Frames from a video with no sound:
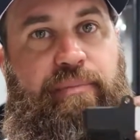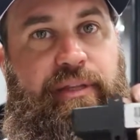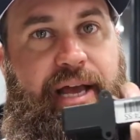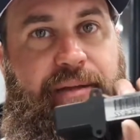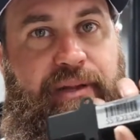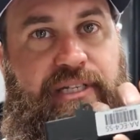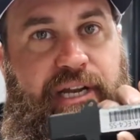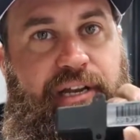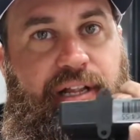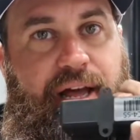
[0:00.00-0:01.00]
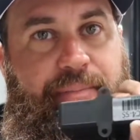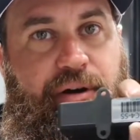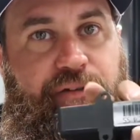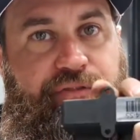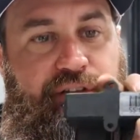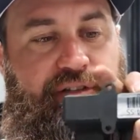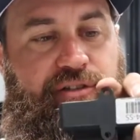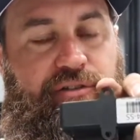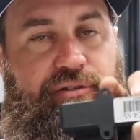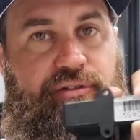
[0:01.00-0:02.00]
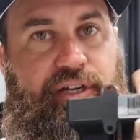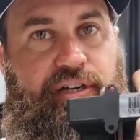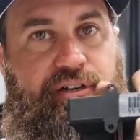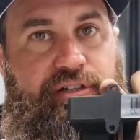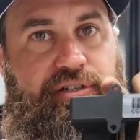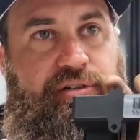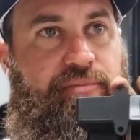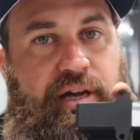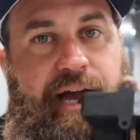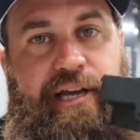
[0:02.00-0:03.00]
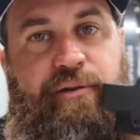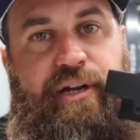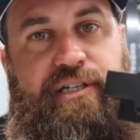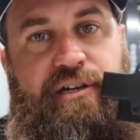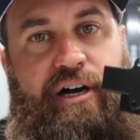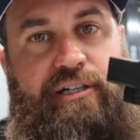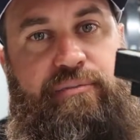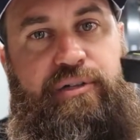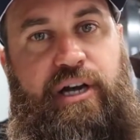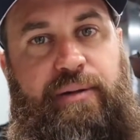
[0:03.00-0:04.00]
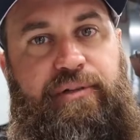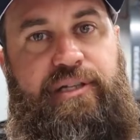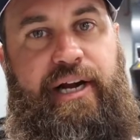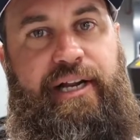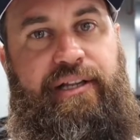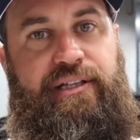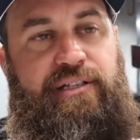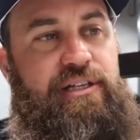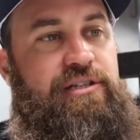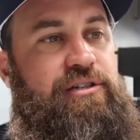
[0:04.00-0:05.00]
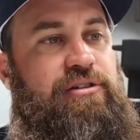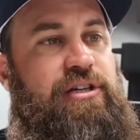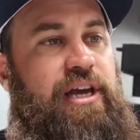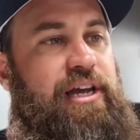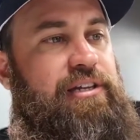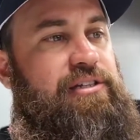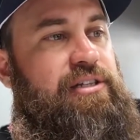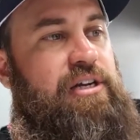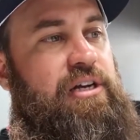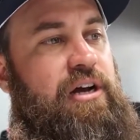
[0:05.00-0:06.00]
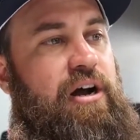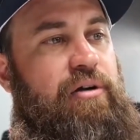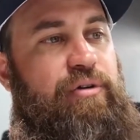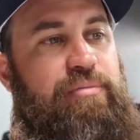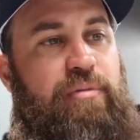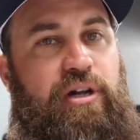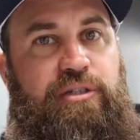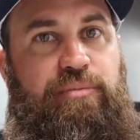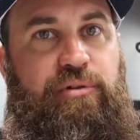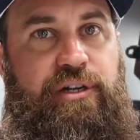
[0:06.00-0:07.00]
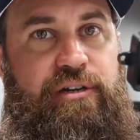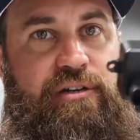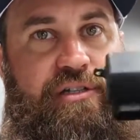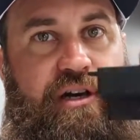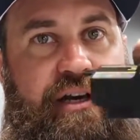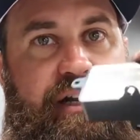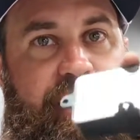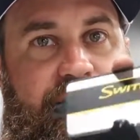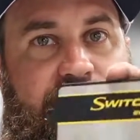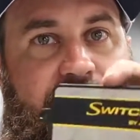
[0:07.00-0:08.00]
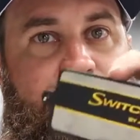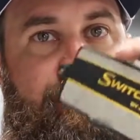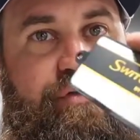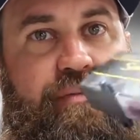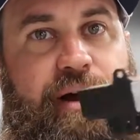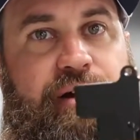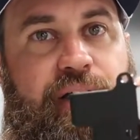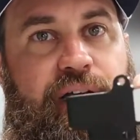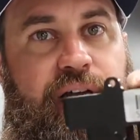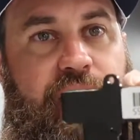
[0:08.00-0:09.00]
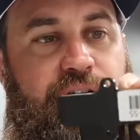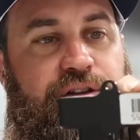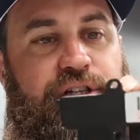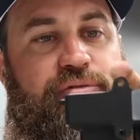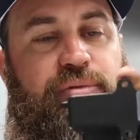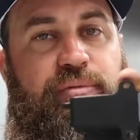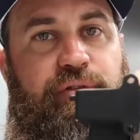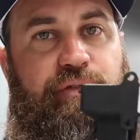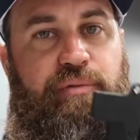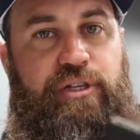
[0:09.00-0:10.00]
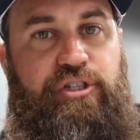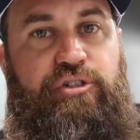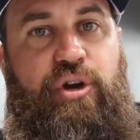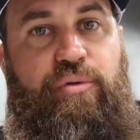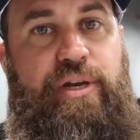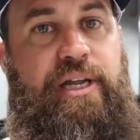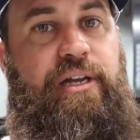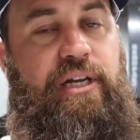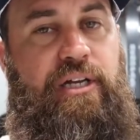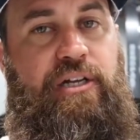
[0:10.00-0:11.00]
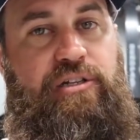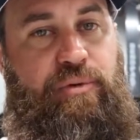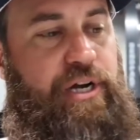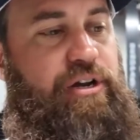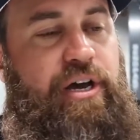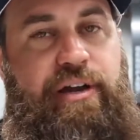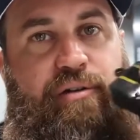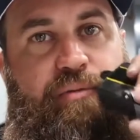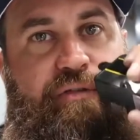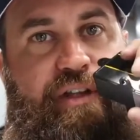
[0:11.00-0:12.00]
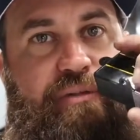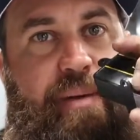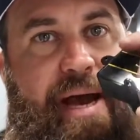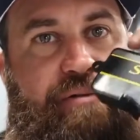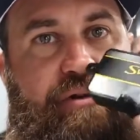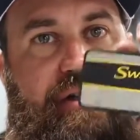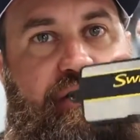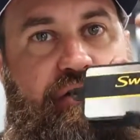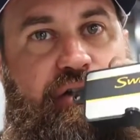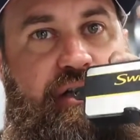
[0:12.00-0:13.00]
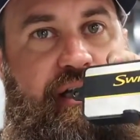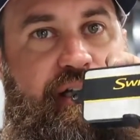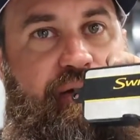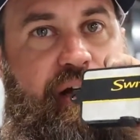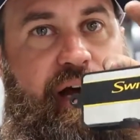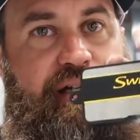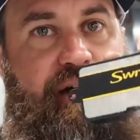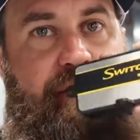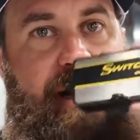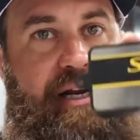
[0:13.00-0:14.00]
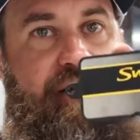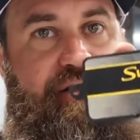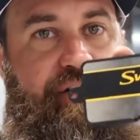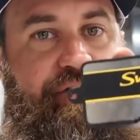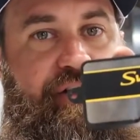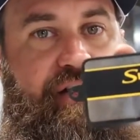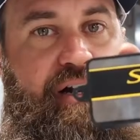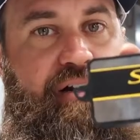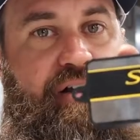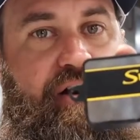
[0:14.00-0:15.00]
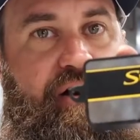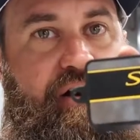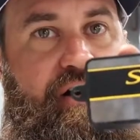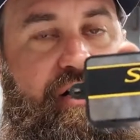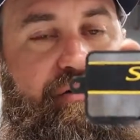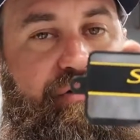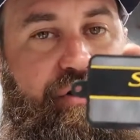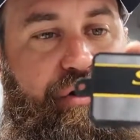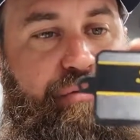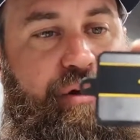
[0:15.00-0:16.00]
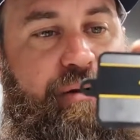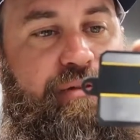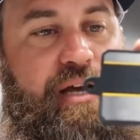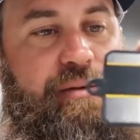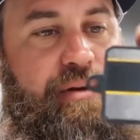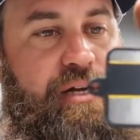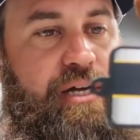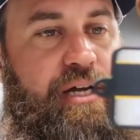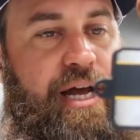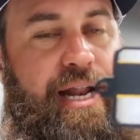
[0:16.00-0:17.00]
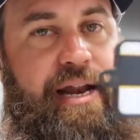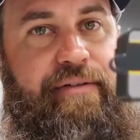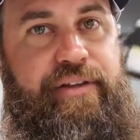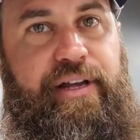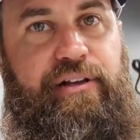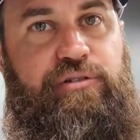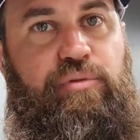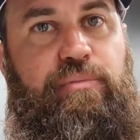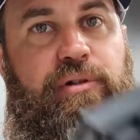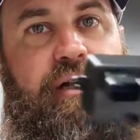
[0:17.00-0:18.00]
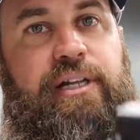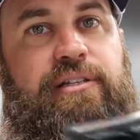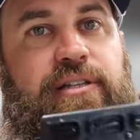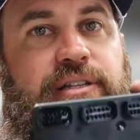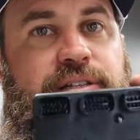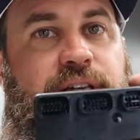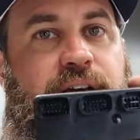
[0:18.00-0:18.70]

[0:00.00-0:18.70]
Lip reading: but that means I need to lop off these two ears. Acura does an awesome job designing this ECU case with multiple ears on it and tabs for mounting, and you just remove the ones you don't need. So we're gonna go ahead and remove these back ones, use this as our mating surface onto the car with our 3M tape, and then everything else will plug into this